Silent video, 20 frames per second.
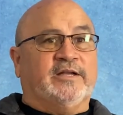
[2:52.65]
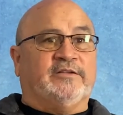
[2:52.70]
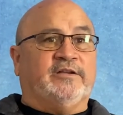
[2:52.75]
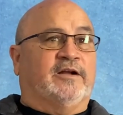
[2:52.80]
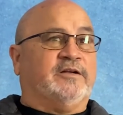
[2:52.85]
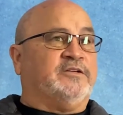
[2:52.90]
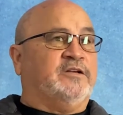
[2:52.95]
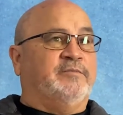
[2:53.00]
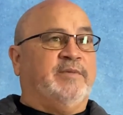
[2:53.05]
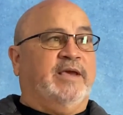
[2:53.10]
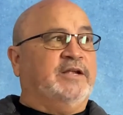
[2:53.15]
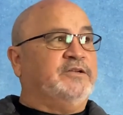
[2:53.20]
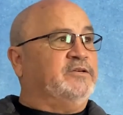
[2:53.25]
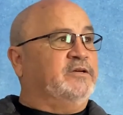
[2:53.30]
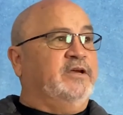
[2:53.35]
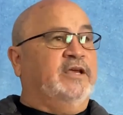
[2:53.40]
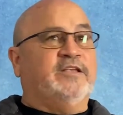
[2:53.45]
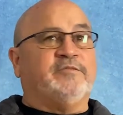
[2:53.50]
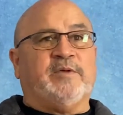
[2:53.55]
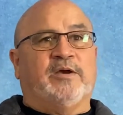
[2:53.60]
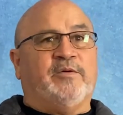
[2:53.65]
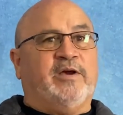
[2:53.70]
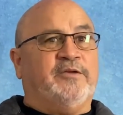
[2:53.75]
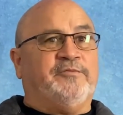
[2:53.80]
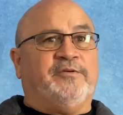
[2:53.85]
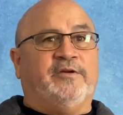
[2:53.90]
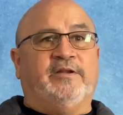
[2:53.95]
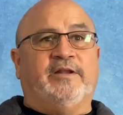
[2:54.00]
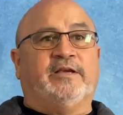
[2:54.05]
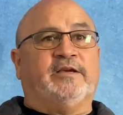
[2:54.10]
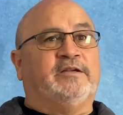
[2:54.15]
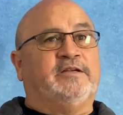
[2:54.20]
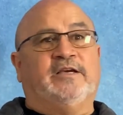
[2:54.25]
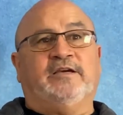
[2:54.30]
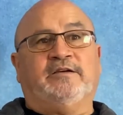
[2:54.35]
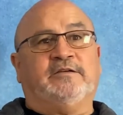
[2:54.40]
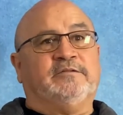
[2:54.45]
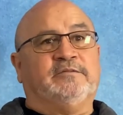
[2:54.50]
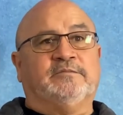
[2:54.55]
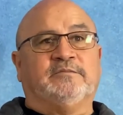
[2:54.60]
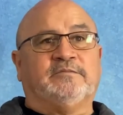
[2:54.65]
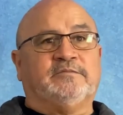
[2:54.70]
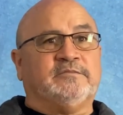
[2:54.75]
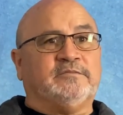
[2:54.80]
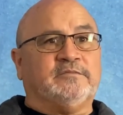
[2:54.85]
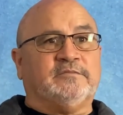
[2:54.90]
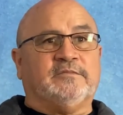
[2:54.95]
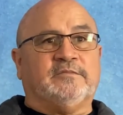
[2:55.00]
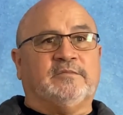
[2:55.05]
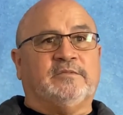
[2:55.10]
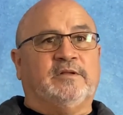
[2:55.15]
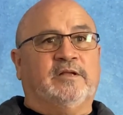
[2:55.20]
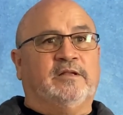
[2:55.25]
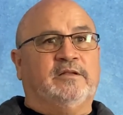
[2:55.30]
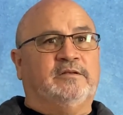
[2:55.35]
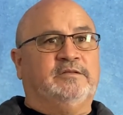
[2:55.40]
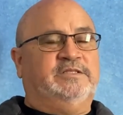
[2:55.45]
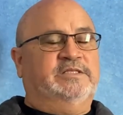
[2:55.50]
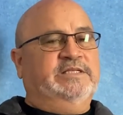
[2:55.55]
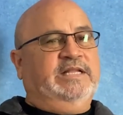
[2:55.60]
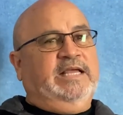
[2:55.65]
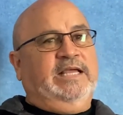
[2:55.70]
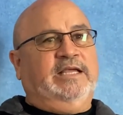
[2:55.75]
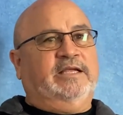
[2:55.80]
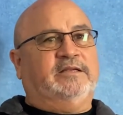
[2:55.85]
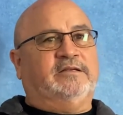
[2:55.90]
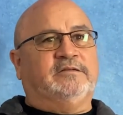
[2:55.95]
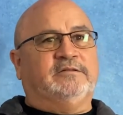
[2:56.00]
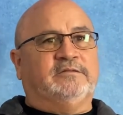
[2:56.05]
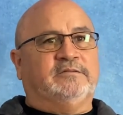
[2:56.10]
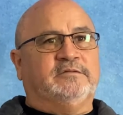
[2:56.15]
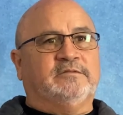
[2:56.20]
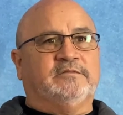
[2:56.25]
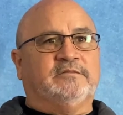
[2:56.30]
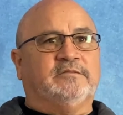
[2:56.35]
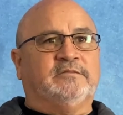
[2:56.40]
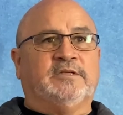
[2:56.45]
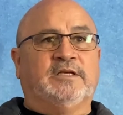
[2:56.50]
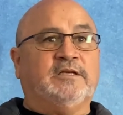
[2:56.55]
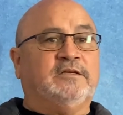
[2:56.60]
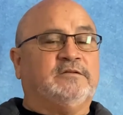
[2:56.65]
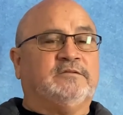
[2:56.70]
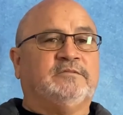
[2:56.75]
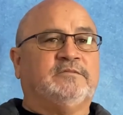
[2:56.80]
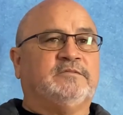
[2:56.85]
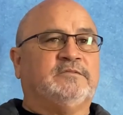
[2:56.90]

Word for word: I talked to her manager. I go, hey, is my wife here? And I go, no, she's not. No.